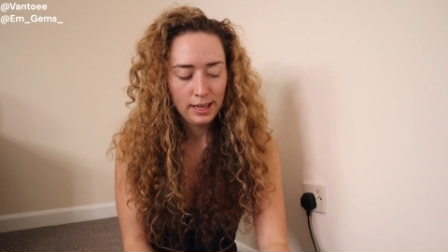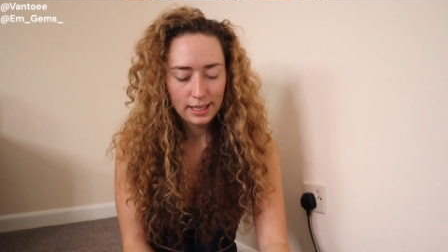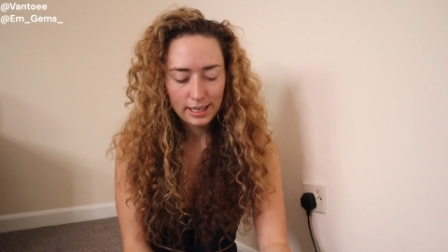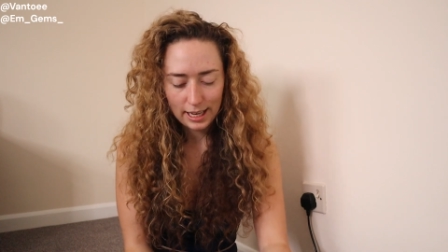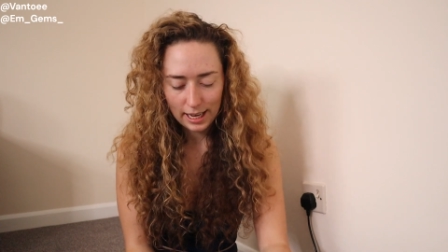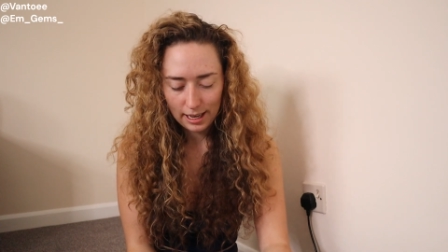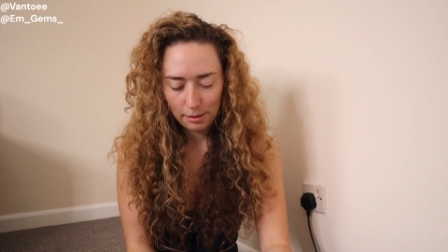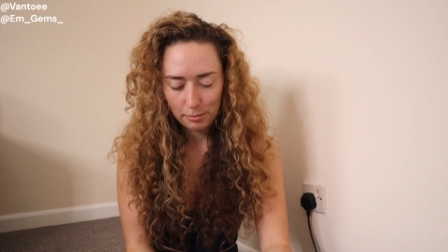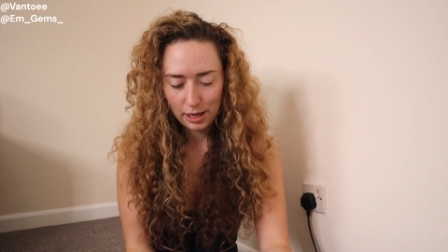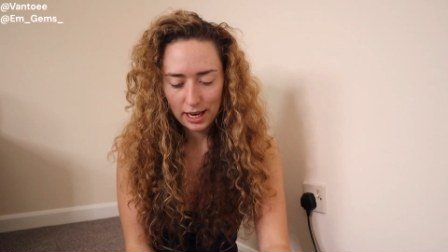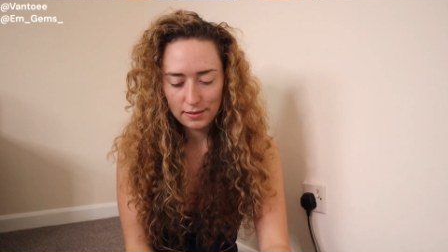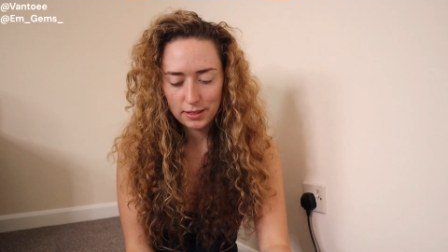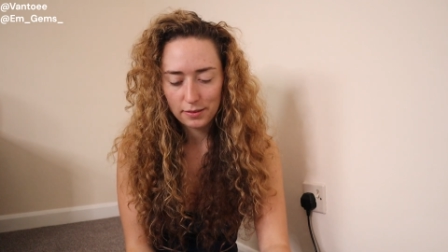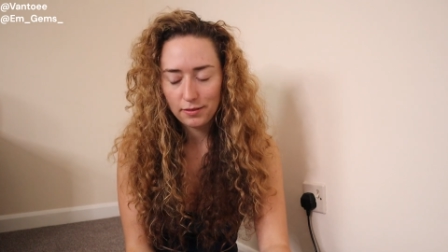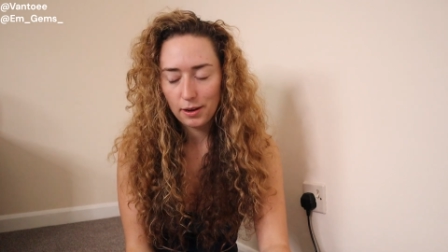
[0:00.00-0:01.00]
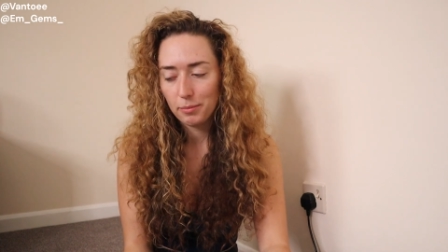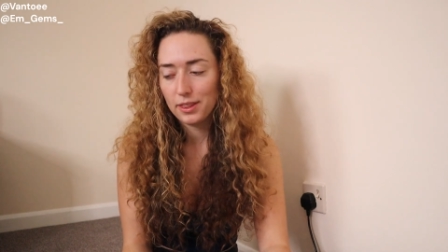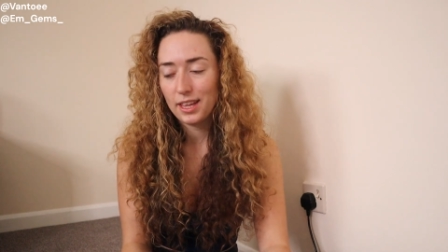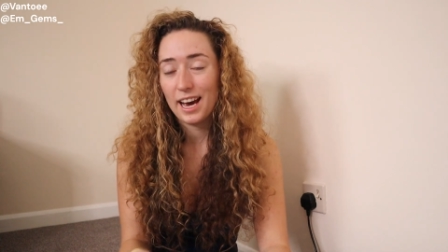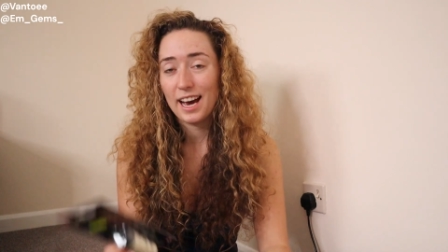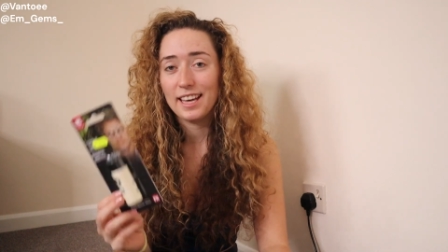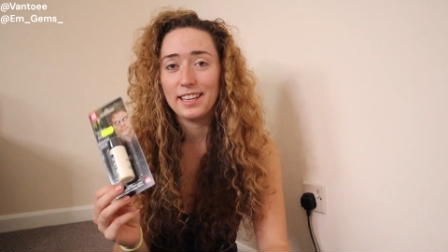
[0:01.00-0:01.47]
yeah, I'm going to have some fun with
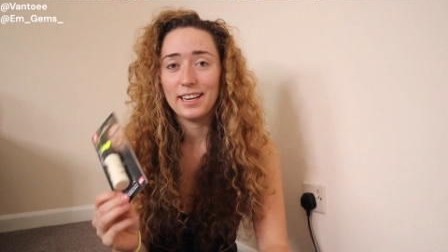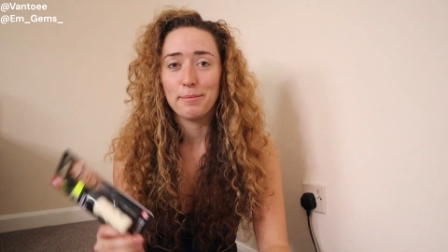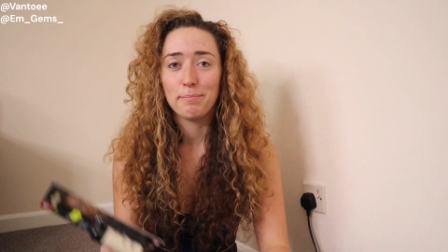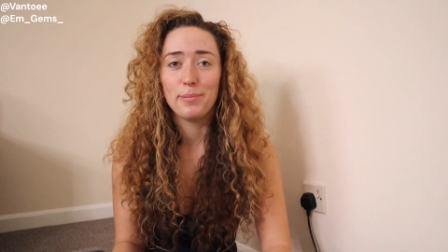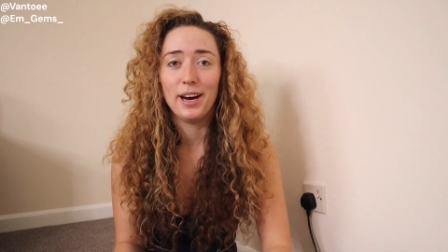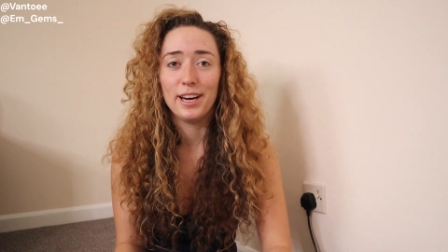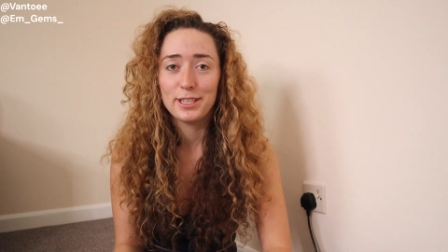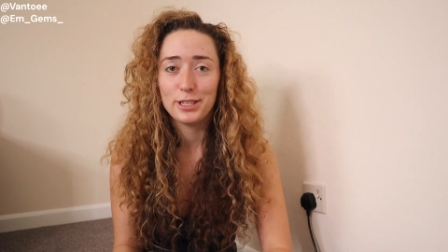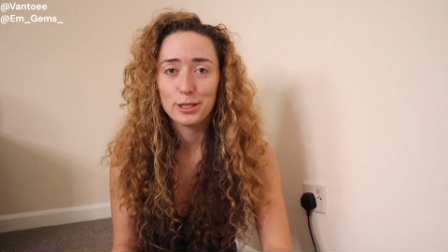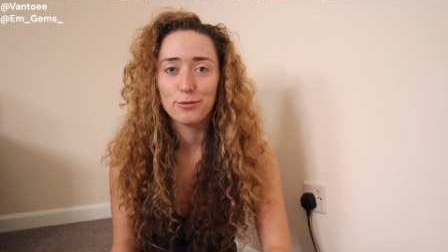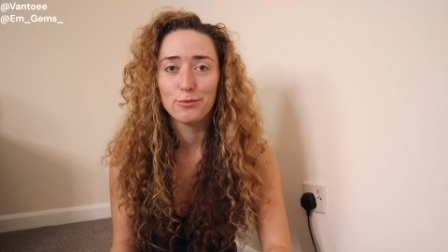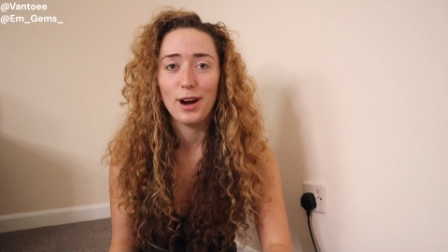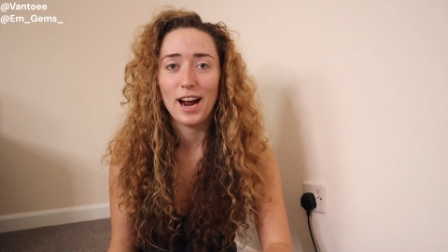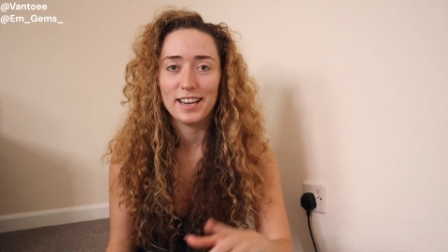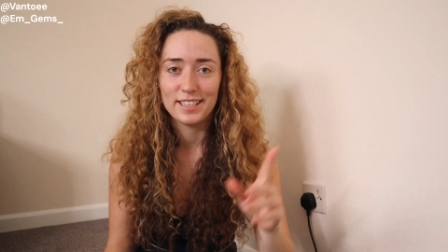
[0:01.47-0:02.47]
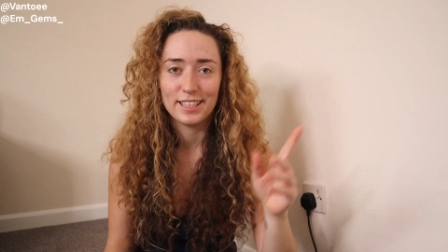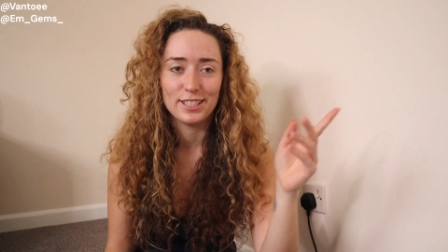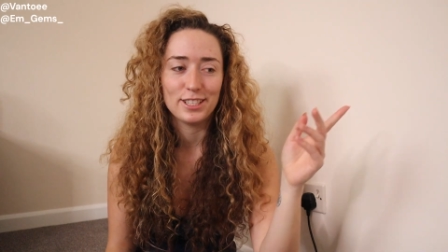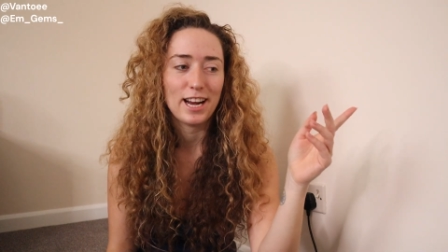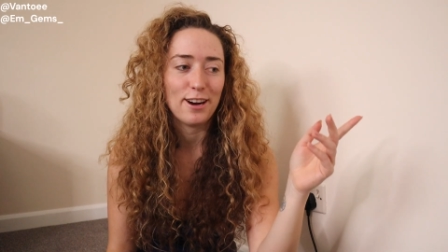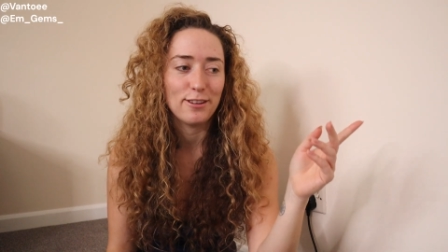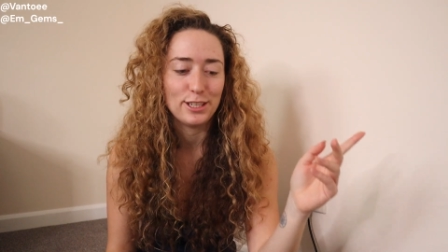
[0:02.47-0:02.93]
that. And then I just ran to the
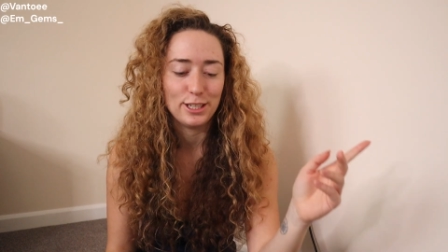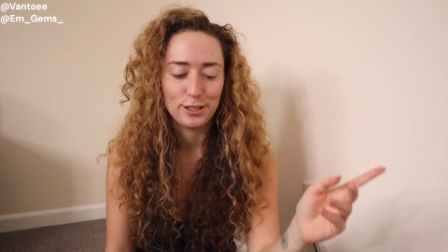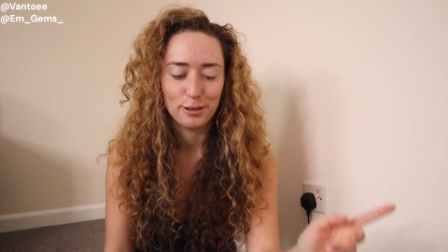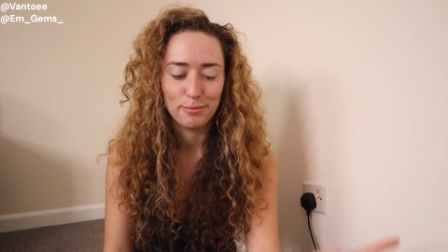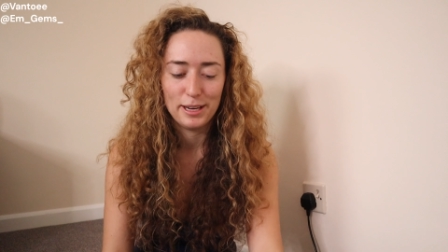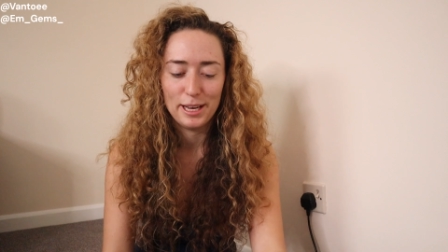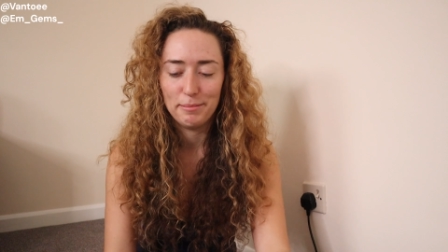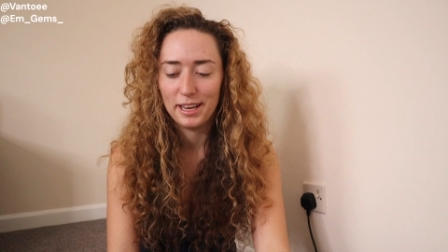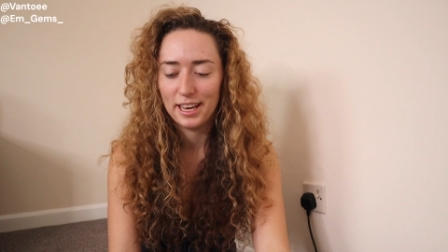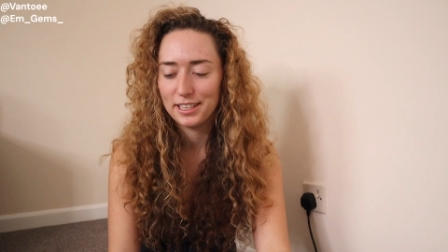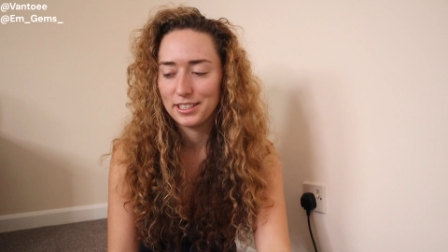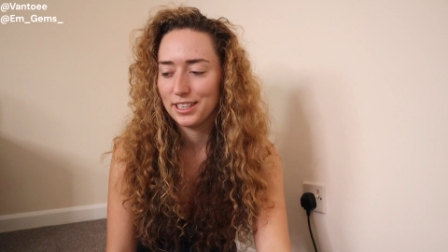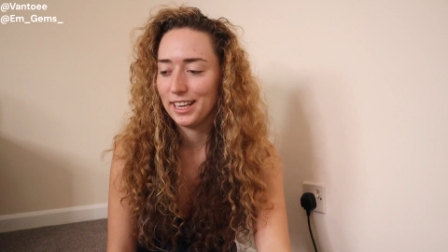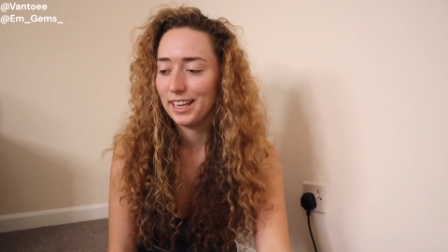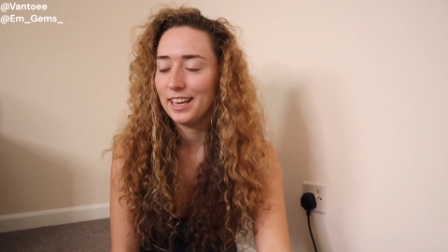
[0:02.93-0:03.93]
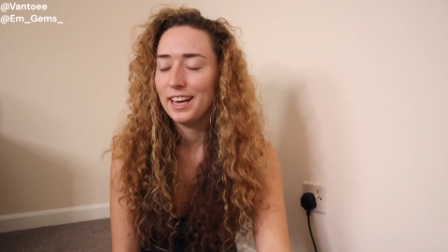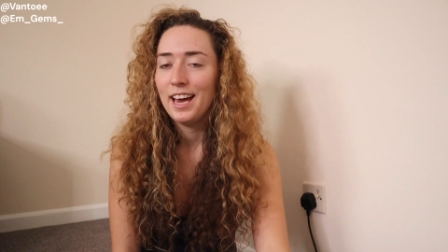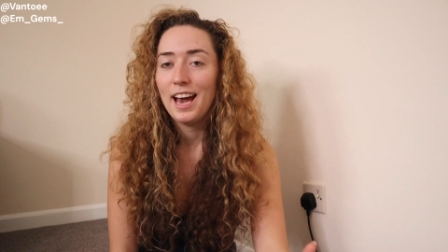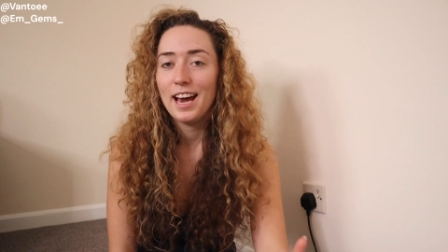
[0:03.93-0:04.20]
charity shop near me, actually,